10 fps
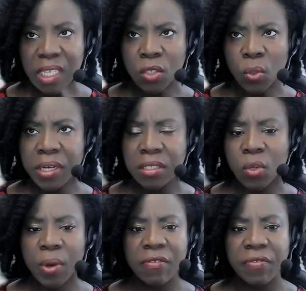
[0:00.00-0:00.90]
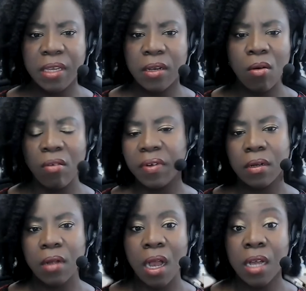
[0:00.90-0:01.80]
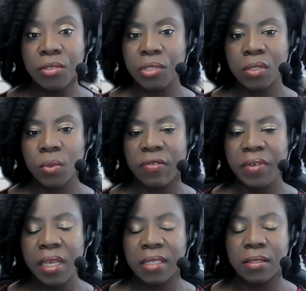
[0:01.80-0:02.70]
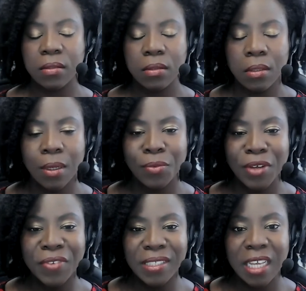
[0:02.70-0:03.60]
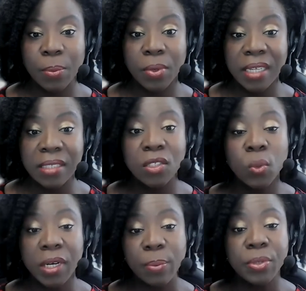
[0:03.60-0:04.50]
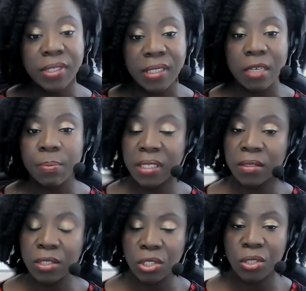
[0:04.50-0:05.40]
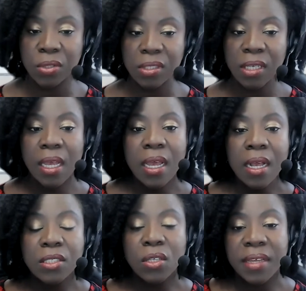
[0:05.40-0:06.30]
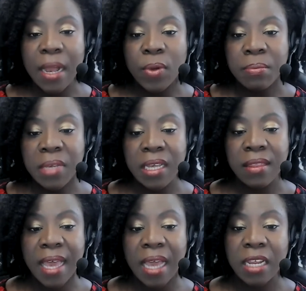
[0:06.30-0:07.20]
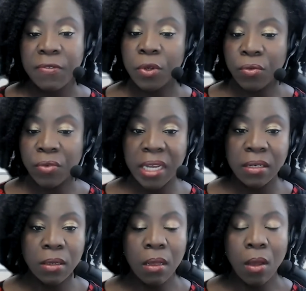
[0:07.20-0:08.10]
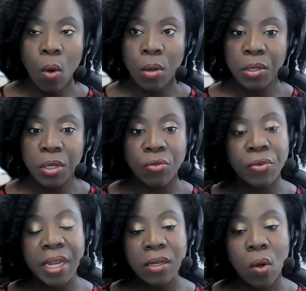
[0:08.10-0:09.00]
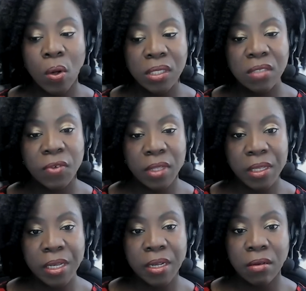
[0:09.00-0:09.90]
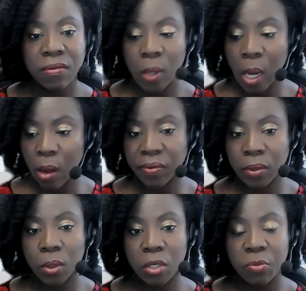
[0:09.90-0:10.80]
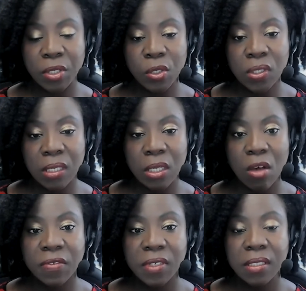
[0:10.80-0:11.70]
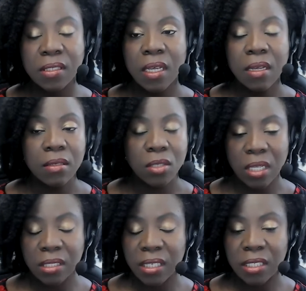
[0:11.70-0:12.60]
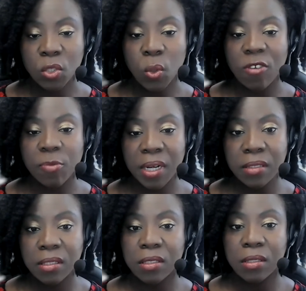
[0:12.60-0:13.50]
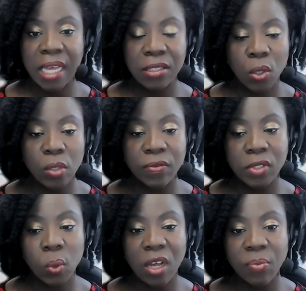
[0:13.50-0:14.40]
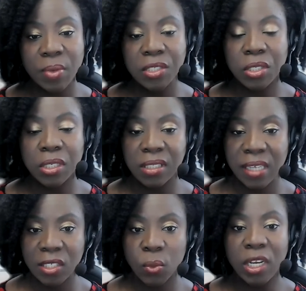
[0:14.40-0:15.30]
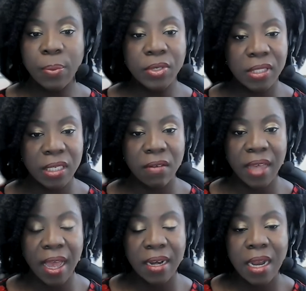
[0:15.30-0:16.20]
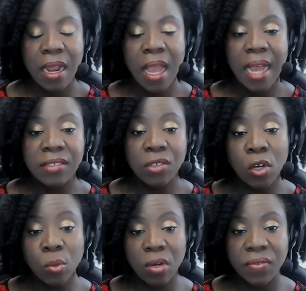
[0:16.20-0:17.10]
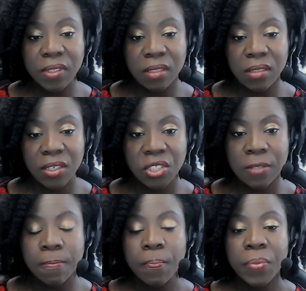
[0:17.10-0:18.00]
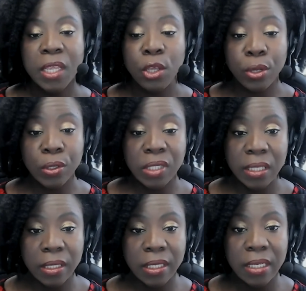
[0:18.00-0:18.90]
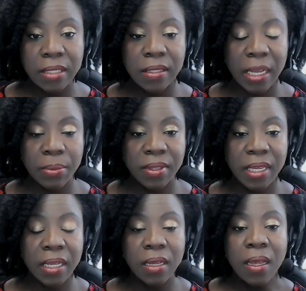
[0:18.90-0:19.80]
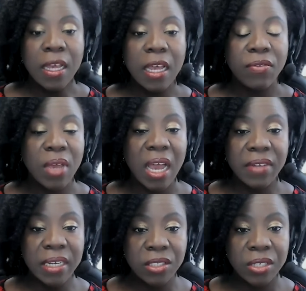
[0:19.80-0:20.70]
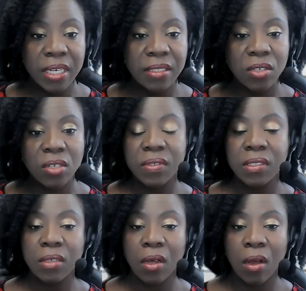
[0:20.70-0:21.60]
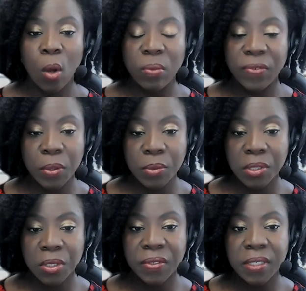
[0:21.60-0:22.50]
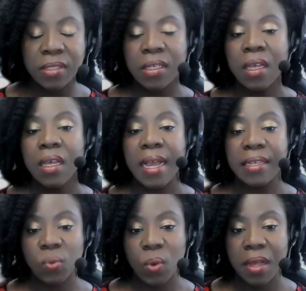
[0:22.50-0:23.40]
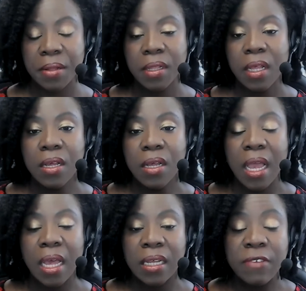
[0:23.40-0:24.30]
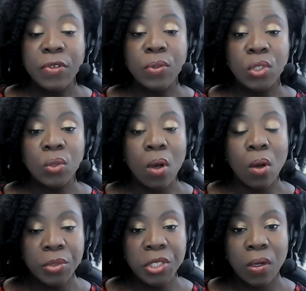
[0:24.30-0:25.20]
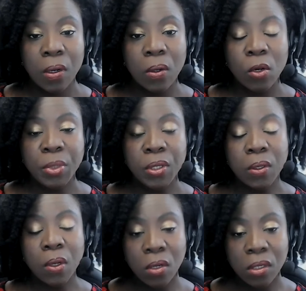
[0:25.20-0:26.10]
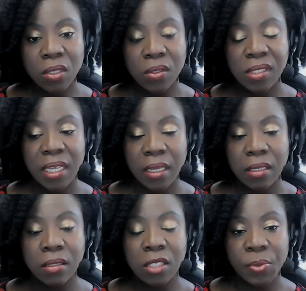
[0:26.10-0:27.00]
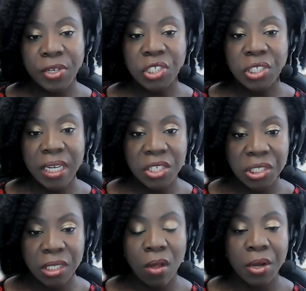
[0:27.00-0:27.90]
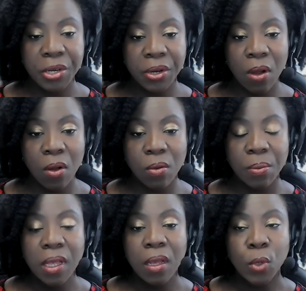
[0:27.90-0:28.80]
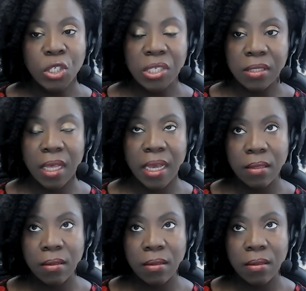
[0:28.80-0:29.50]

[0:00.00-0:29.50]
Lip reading: 20 square feet over 100 square feet as a rough example. That's 20% business use. So that would mean that if you rent all your rent costs for the year for however long you've been using the office, so let's say it's 12 months, that total for 12 months, you can take 20% of that as a home office deduction. Your utilities, same thing. If you have internet service, a home phone service as well. If you do own your home, you can also take depreciation on your home, which is like